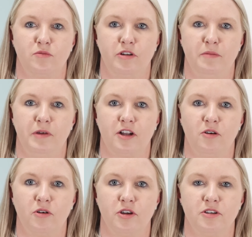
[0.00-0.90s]
at William Buck
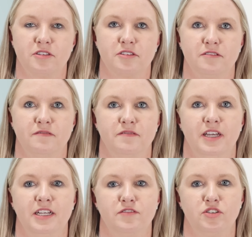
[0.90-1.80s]
Gold Coast.
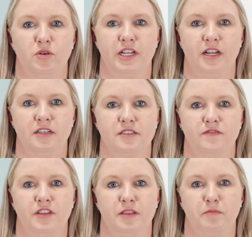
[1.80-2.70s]
Thanks for joining us
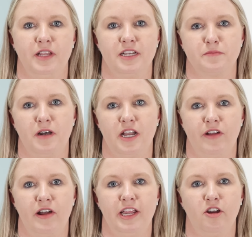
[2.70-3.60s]
for the next part of
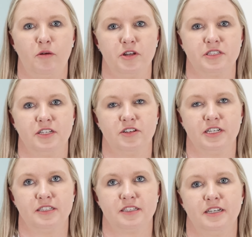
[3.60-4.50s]
our e-commerce
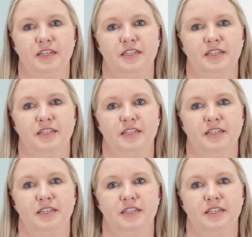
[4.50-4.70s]
series,